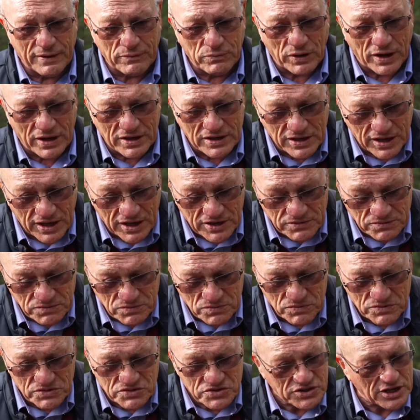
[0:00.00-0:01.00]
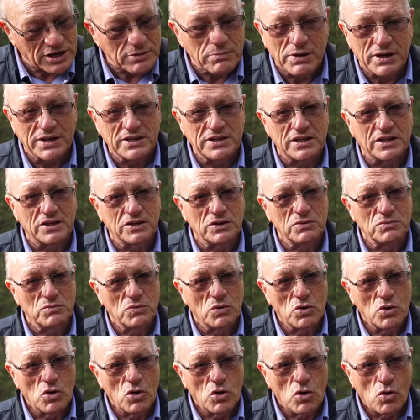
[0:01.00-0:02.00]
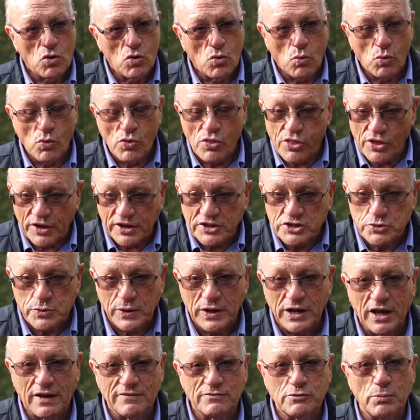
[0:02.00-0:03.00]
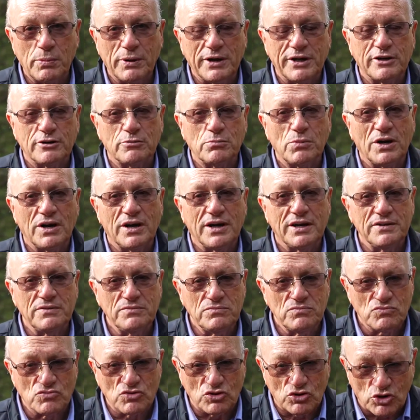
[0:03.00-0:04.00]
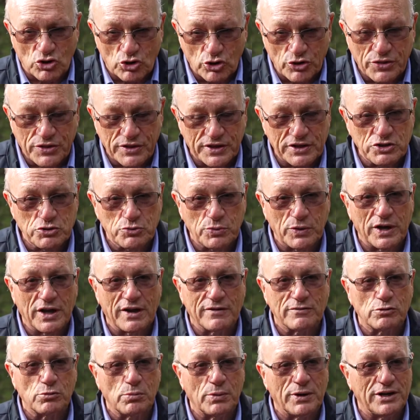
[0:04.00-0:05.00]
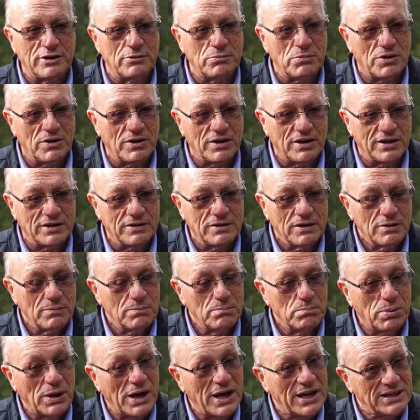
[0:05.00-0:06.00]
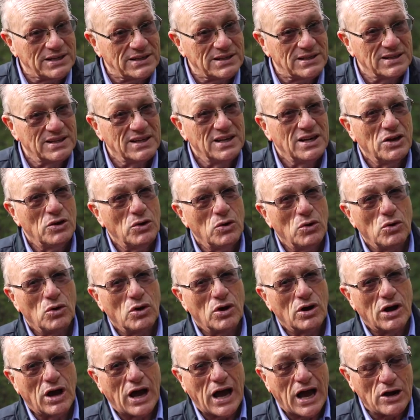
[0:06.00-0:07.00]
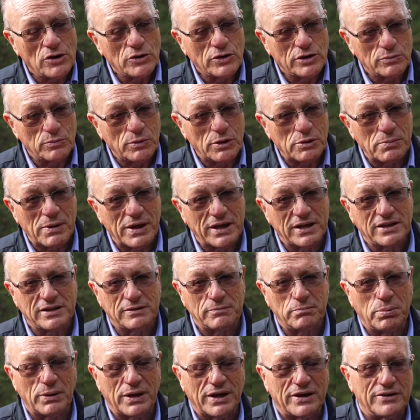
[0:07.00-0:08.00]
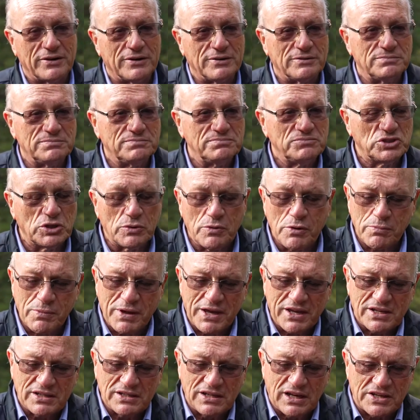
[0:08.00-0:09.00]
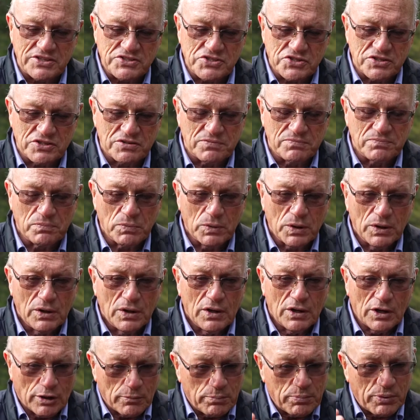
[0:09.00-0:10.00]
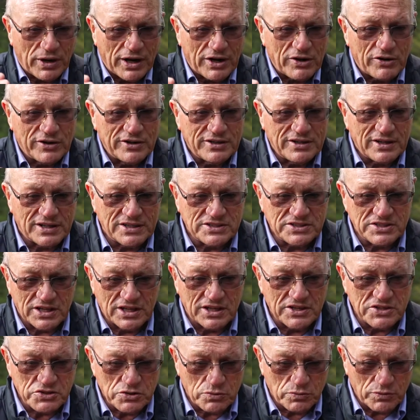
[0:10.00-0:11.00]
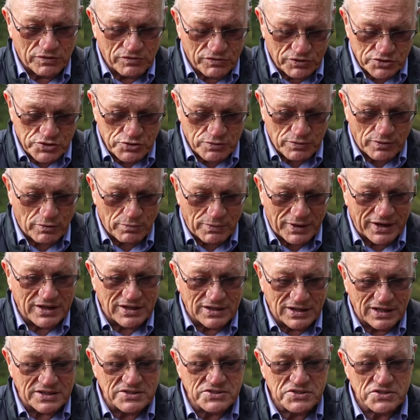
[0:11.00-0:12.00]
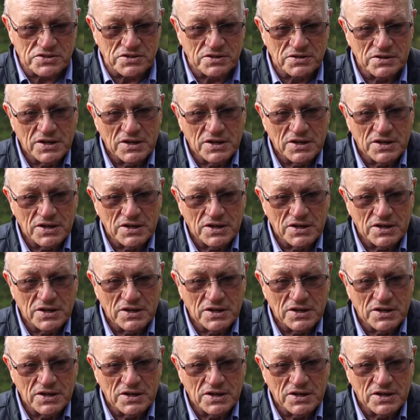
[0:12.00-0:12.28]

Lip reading: again, same idea, things we love about our mind, good things we have about our mind, but how can we make it better? So we make a list, a prioritized list. We first of all make a list